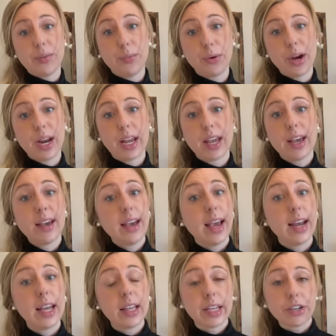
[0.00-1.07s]
to bring
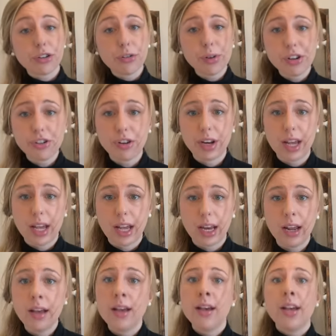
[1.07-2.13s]
an electrician
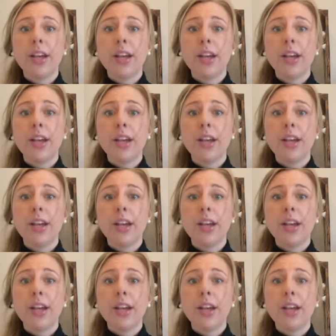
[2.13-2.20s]
in,